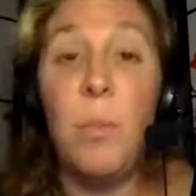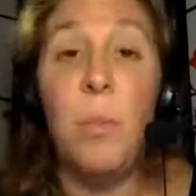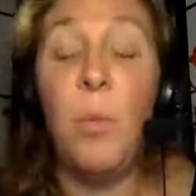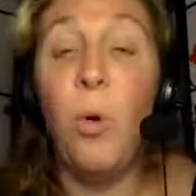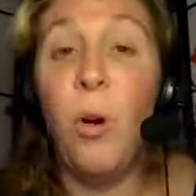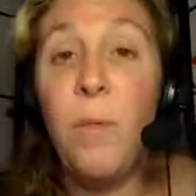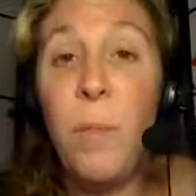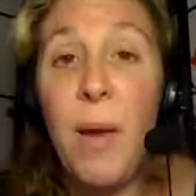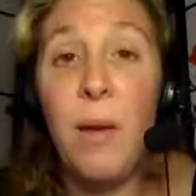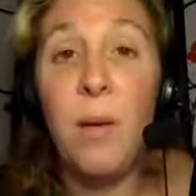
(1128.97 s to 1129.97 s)
more of
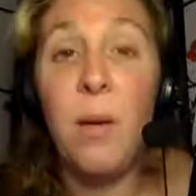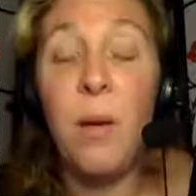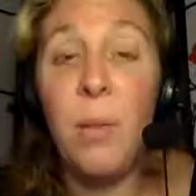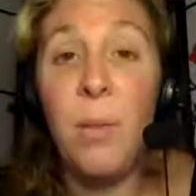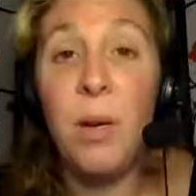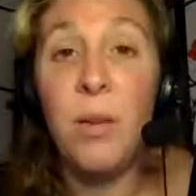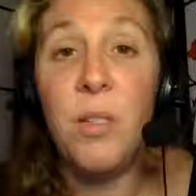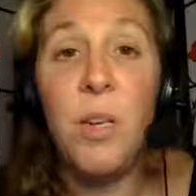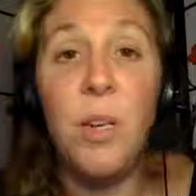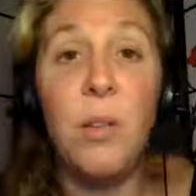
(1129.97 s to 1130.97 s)
a
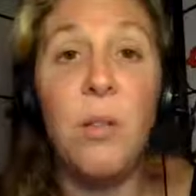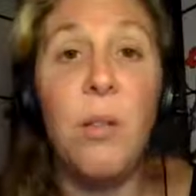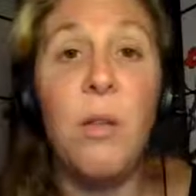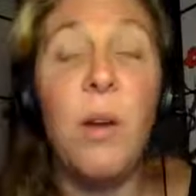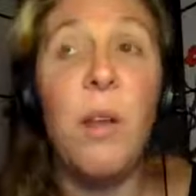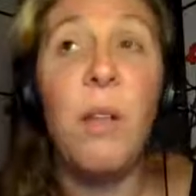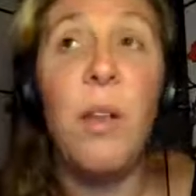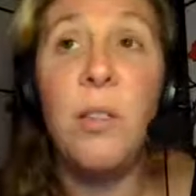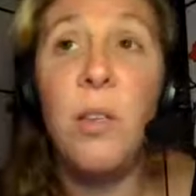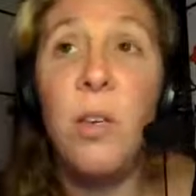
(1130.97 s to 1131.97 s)
parasitic load, I
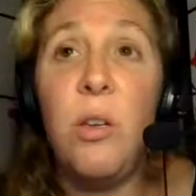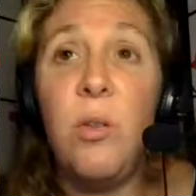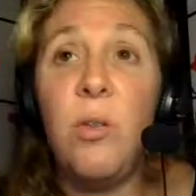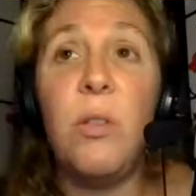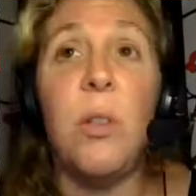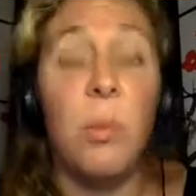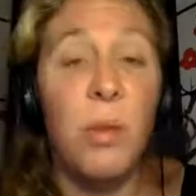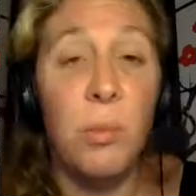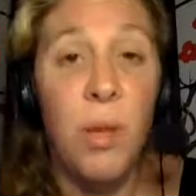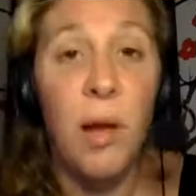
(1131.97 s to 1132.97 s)
like to use some of
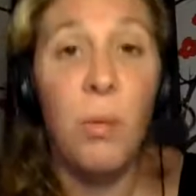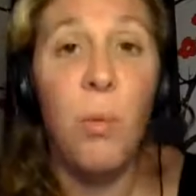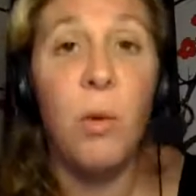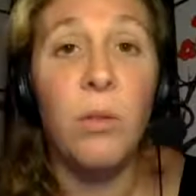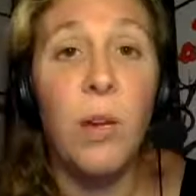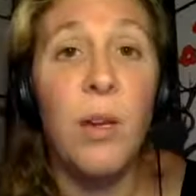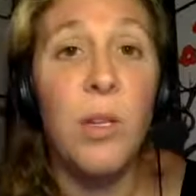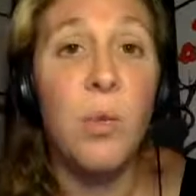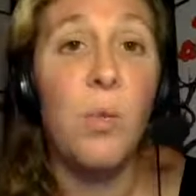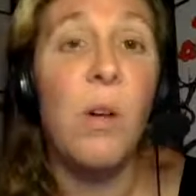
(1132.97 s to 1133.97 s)
the black walnut
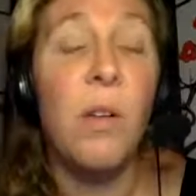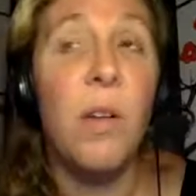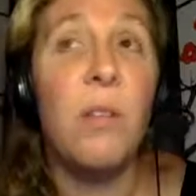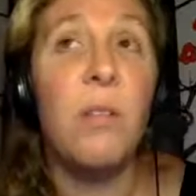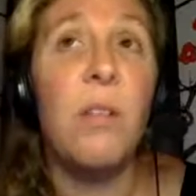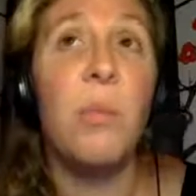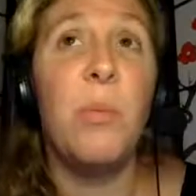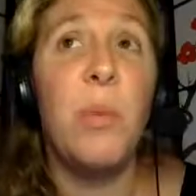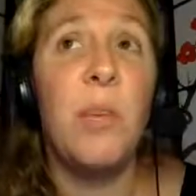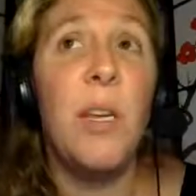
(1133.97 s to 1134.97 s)
as well as
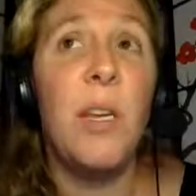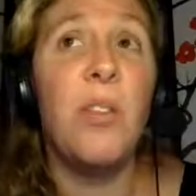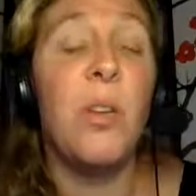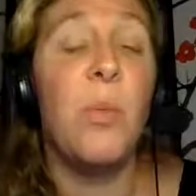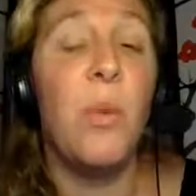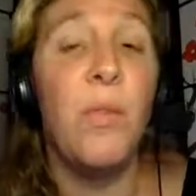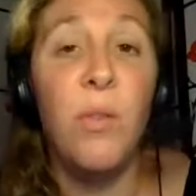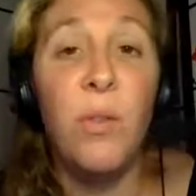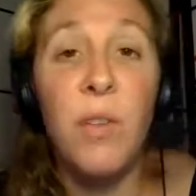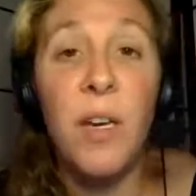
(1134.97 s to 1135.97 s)
supplementation with
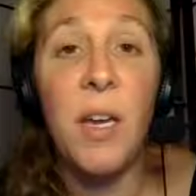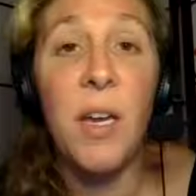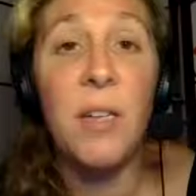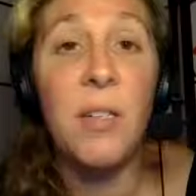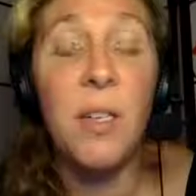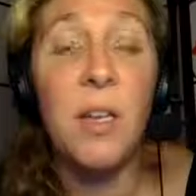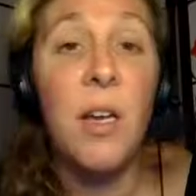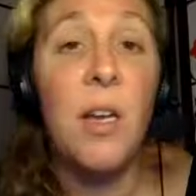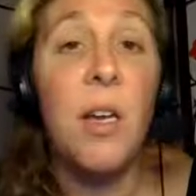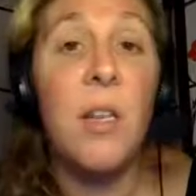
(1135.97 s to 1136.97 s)
fulvic acid
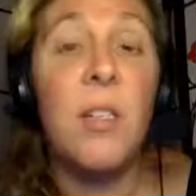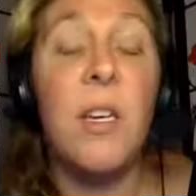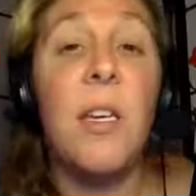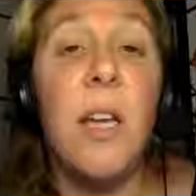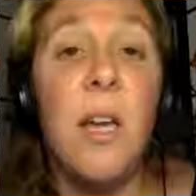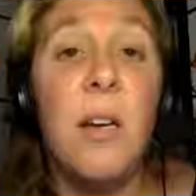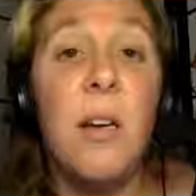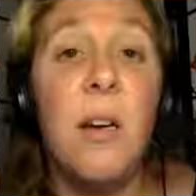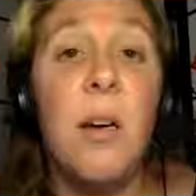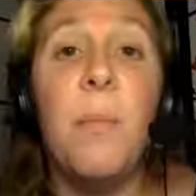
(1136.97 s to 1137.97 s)
to get
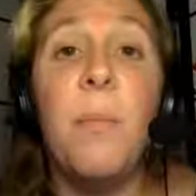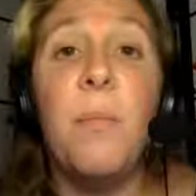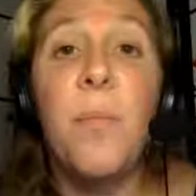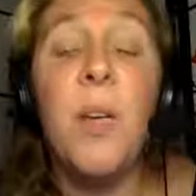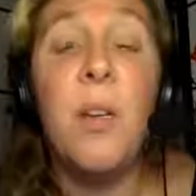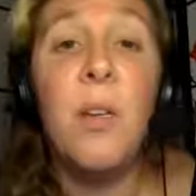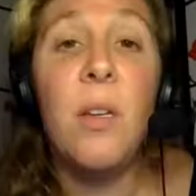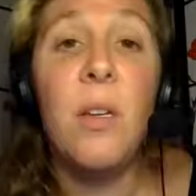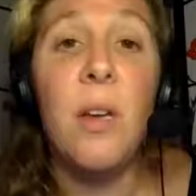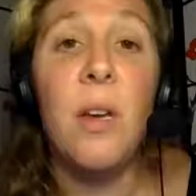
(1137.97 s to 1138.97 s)

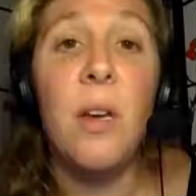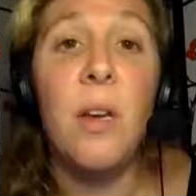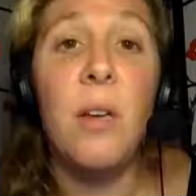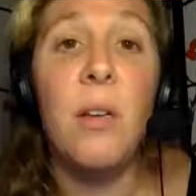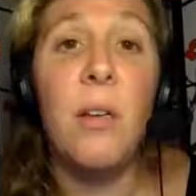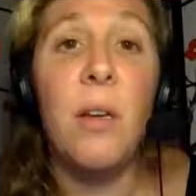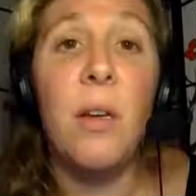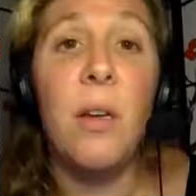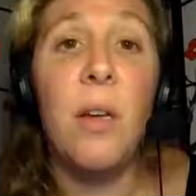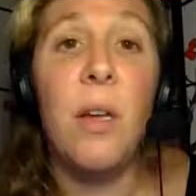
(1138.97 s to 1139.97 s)
uh,
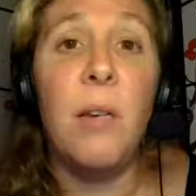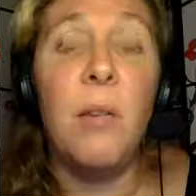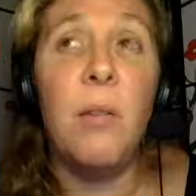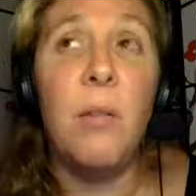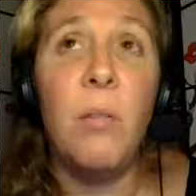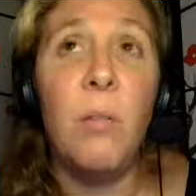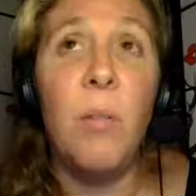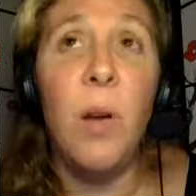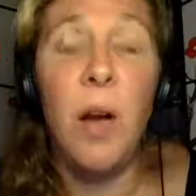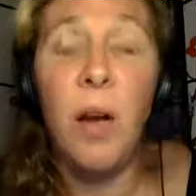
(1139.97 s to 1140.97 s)
and
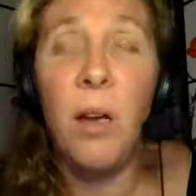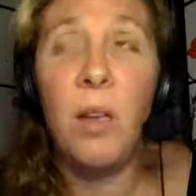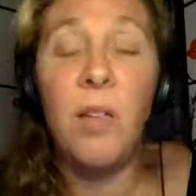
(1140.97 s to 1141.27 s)
a